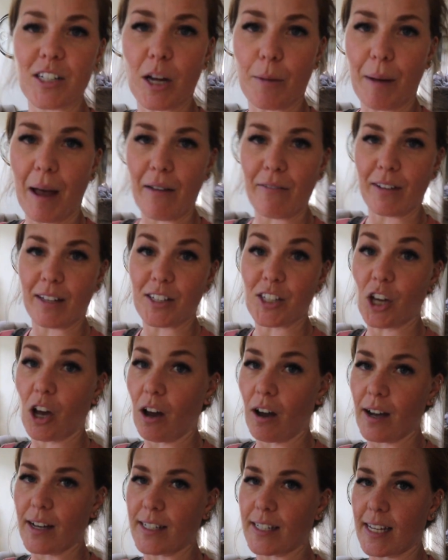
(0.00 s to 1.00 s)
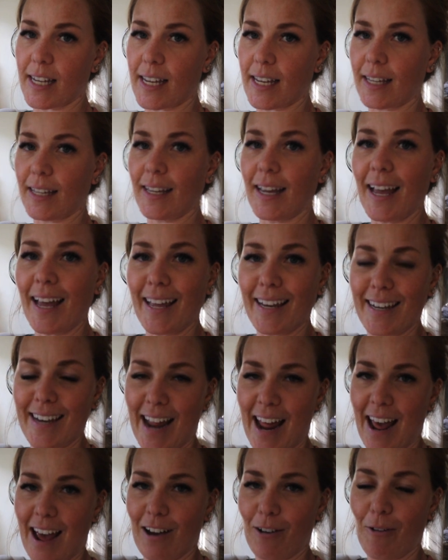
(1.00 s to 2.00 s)
up having a tidy
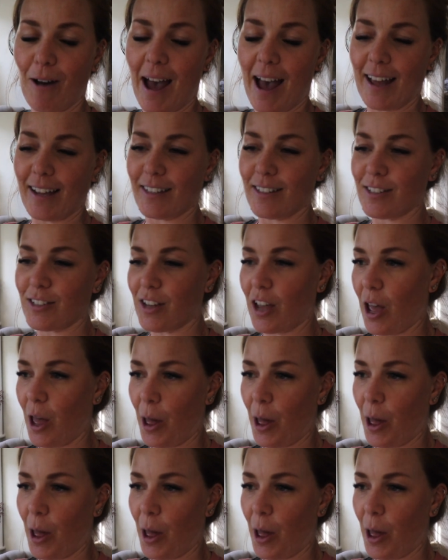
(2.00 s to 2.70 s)
now and